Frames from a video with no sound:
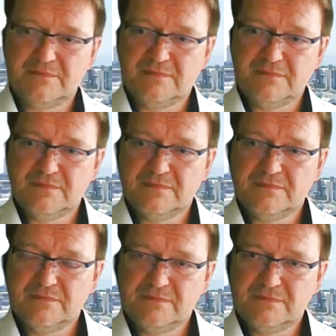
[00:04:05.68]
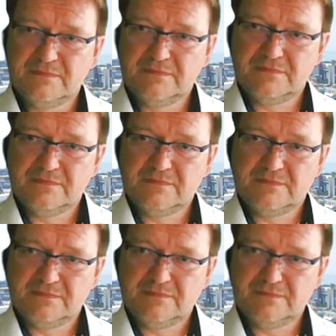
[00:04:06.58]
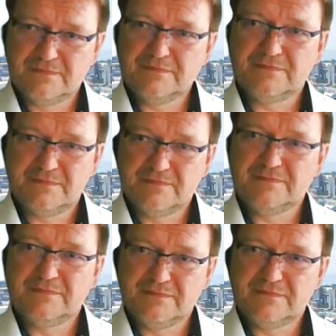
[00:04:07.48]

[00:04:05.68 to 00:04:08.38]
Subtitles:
(silent)